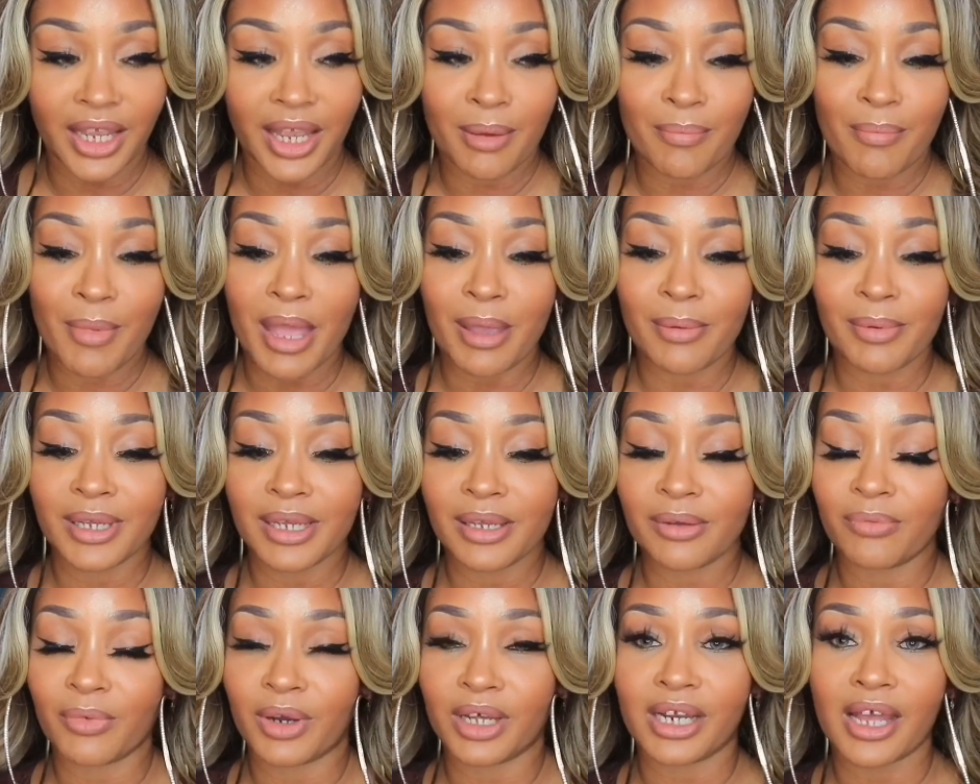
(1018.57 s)
And
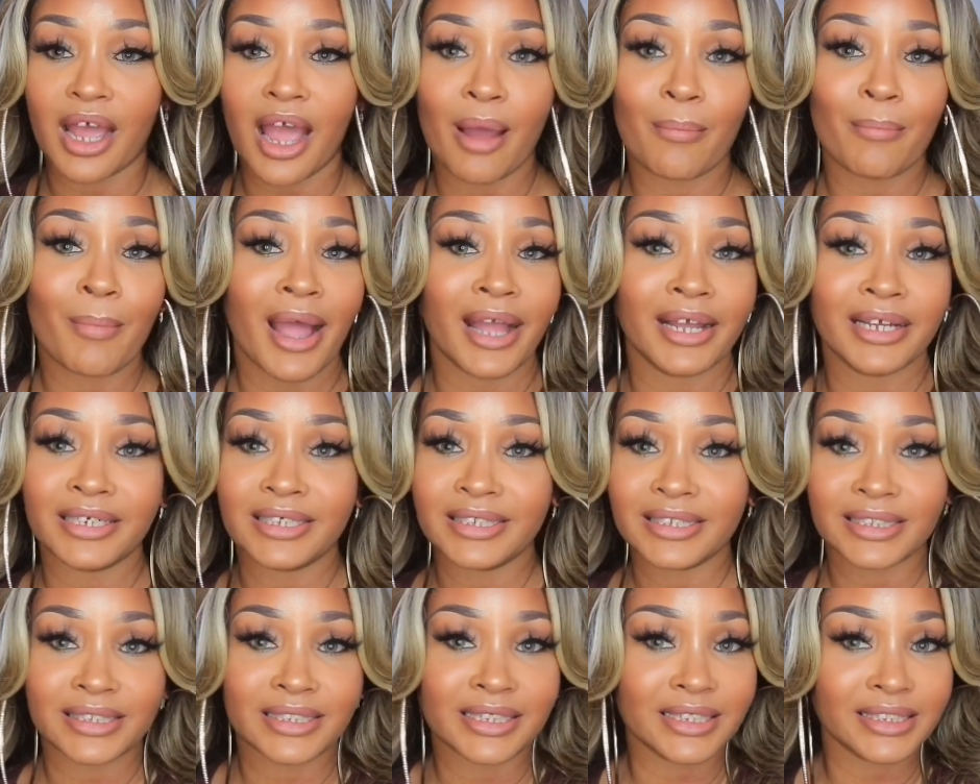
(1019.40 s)
maybe one of my
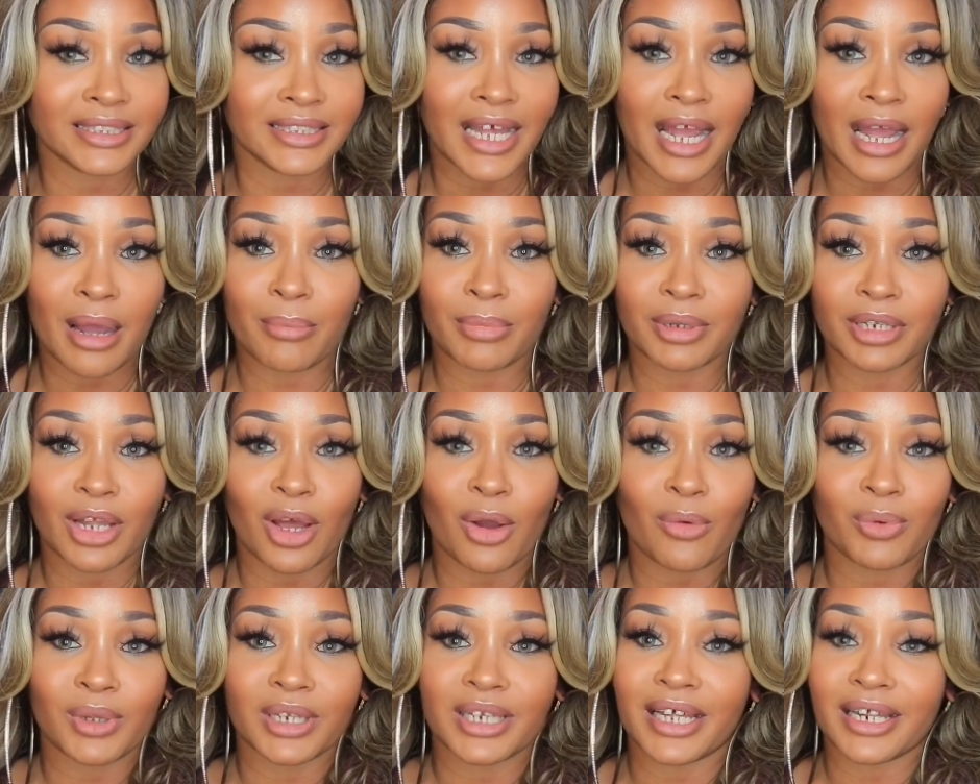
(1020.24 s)
good sis down
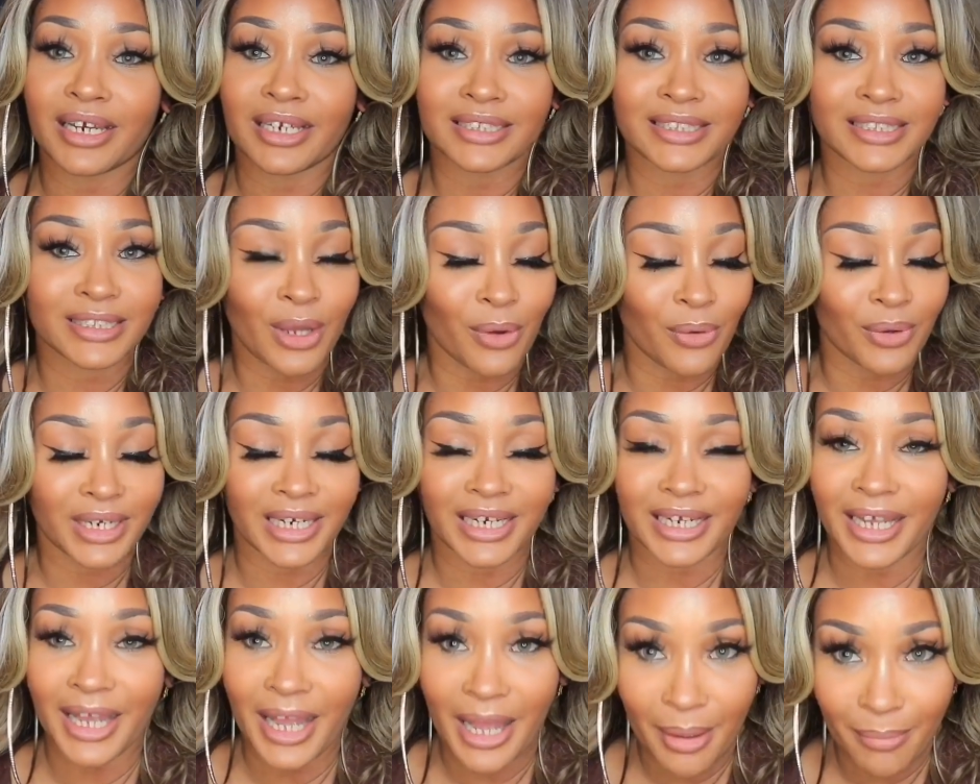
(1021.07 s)
below will let us know in
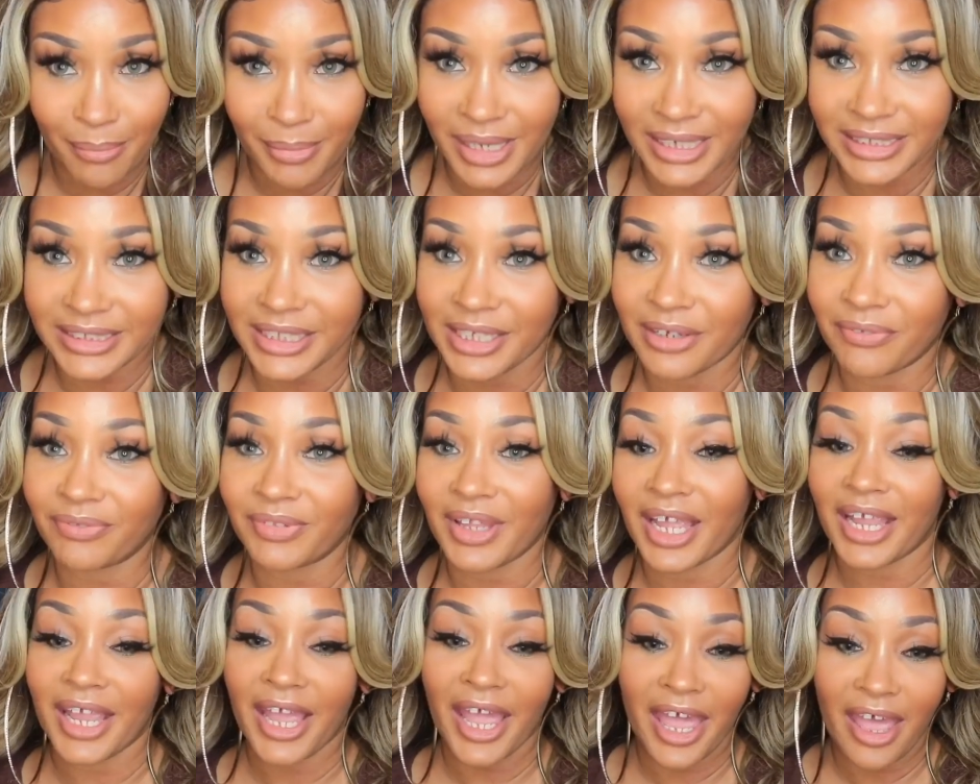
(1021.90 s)
the comments if
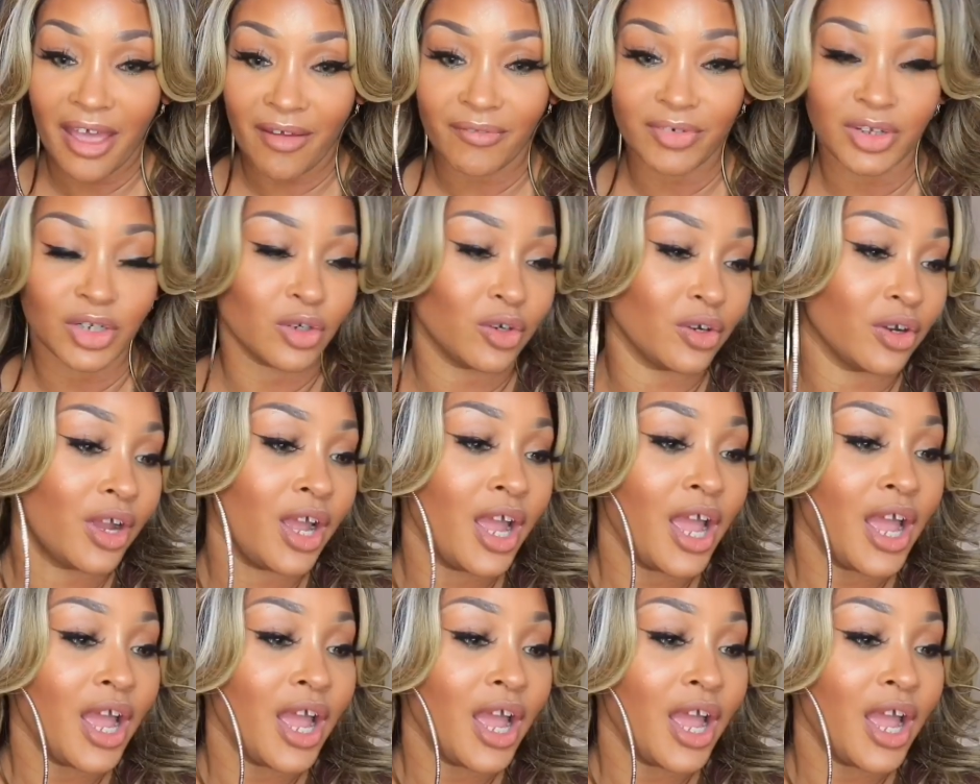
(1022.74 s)
they have it or